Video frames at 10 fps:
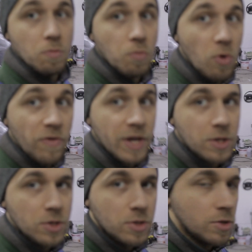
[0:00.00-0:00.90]

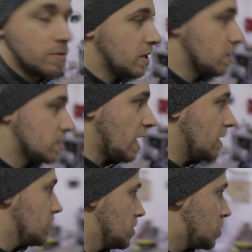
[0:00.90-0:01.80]
moving to do, because
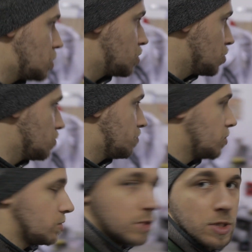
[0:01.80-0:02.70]
I want to
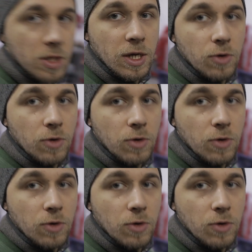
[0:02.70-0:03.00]
put